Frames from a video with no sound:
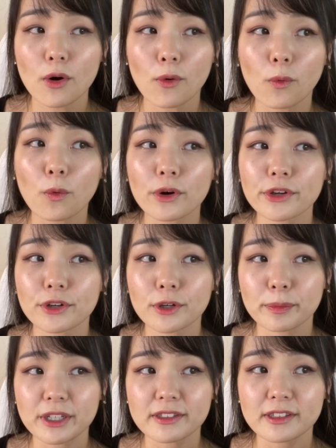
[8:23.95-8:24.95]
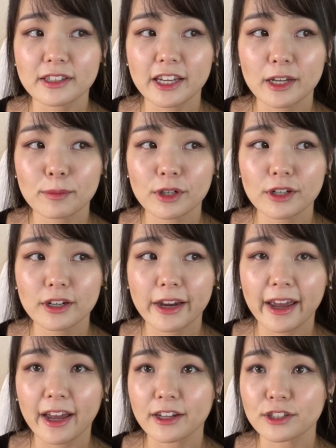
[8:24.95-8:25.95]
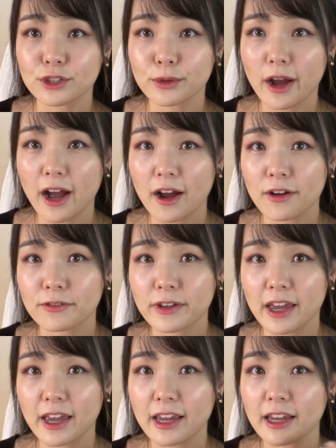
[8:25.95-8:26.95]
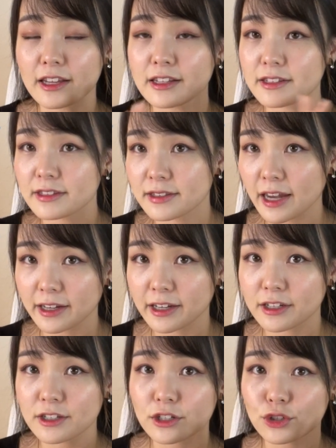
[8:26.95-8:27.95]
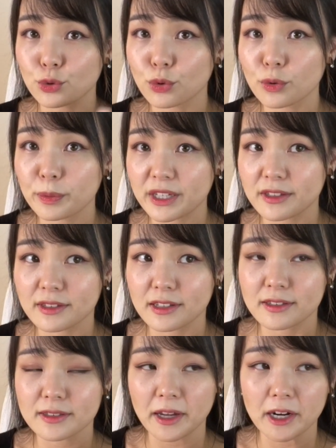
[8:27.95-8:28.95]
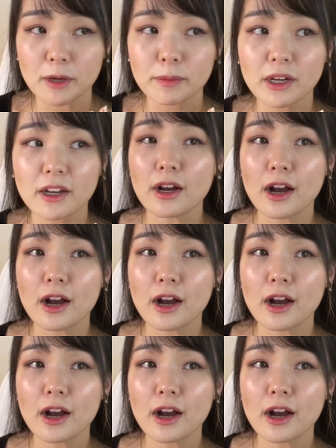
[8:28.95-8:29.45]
or you're a PC gamer and you have a second dual PC setup,